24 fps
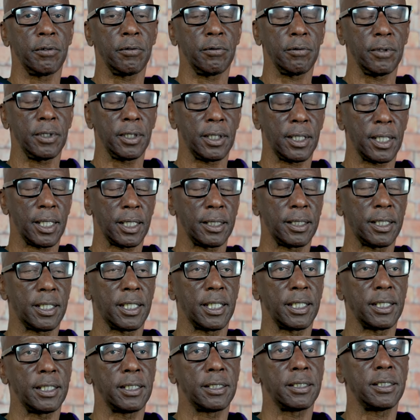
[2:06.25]
Well, I
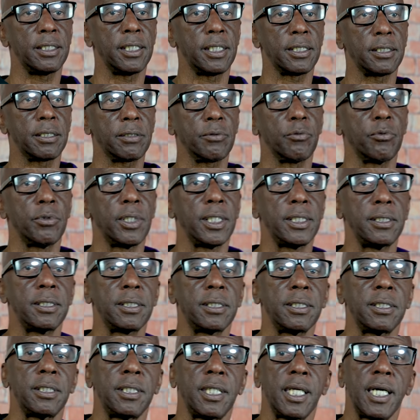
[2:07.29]
think it's just a
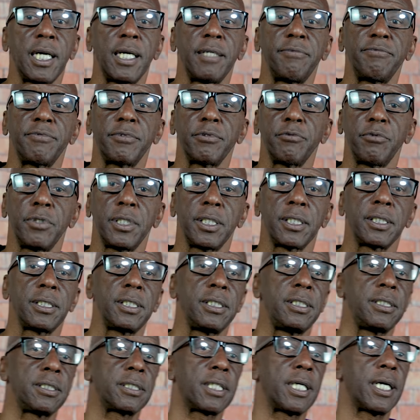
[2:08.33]
wasted life to where
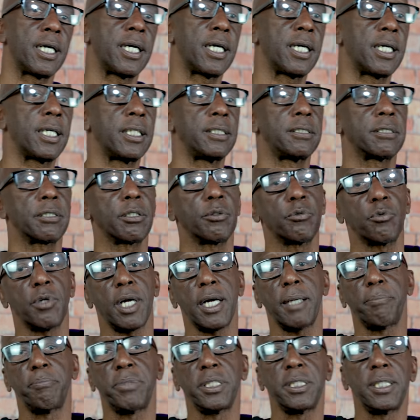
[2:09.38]
these guys are
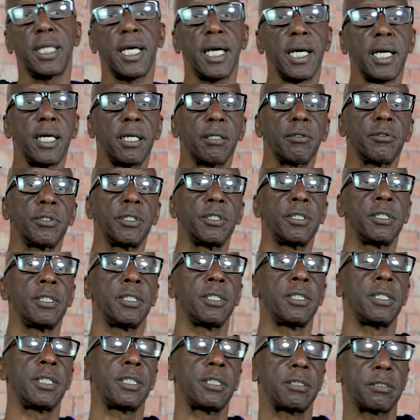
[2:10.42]
rapping now
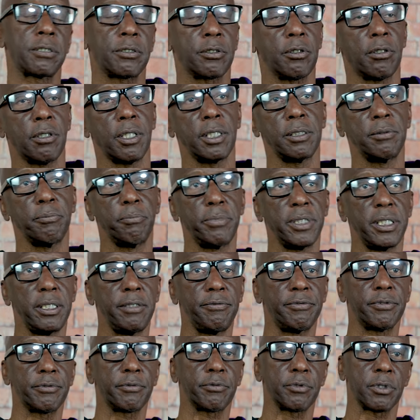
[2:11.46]
and starting
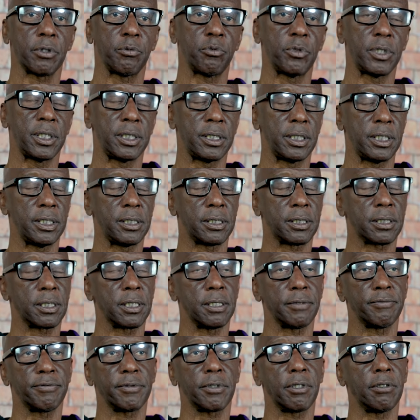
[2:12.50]
beefs. So when this
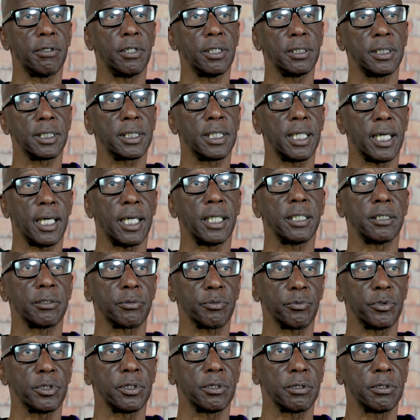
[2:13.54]
stuff started, guys
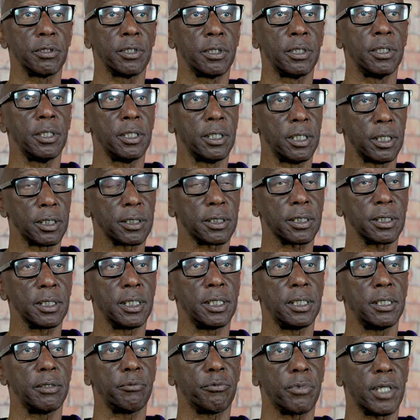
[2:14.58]
were
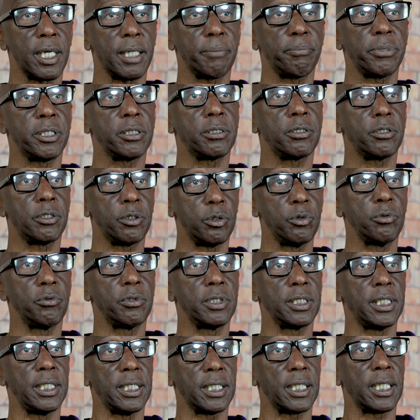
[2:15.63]
hustling and rapping to
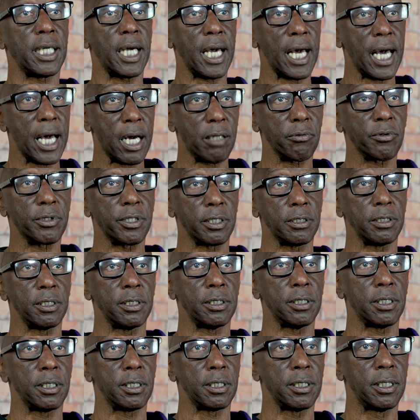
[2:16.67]
get out the
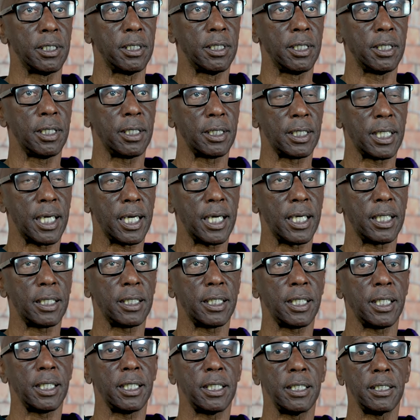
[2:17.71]
hood.
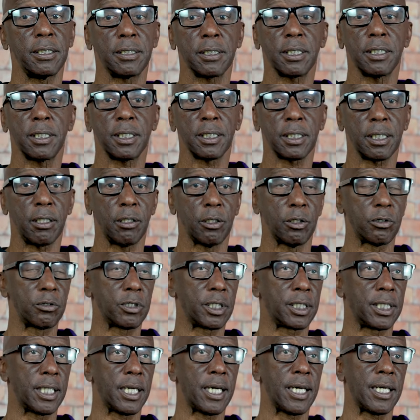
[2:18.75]
Nowadays,
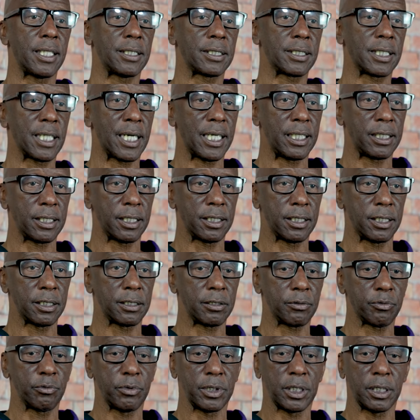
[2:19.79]
older guys like
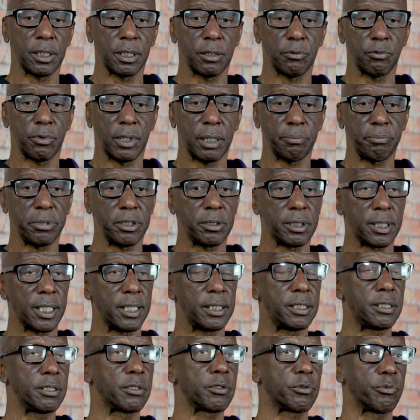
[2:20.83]
us with
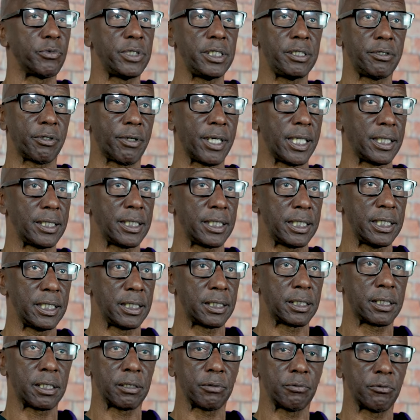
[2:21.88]
reputations, we trying to
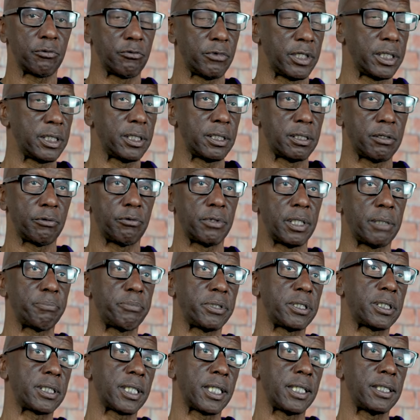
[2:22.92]
get rid of the
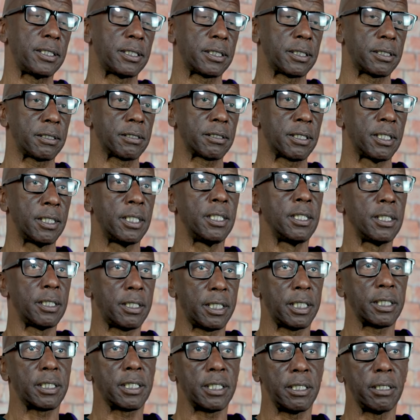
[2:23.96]
reputations
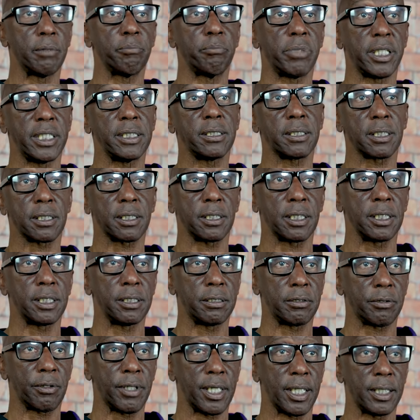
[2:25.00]
that they're basically
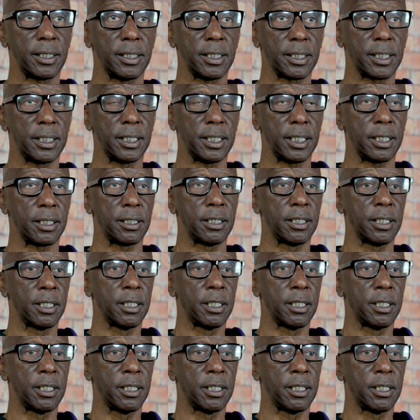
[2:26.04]
trying to get.